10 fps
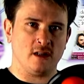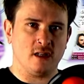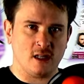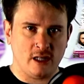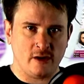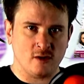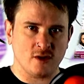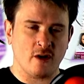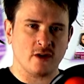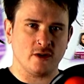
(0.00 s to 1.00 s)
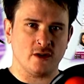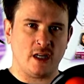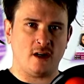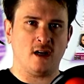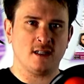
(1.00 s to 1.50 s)
clinical structures
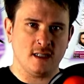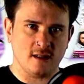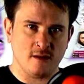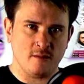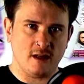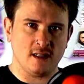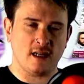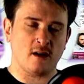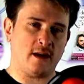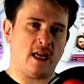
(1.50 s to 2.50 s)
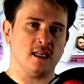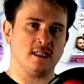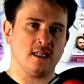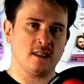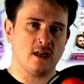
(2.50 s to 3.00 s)
and autism and
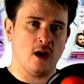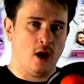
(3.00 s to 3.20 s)
psychoanalysis,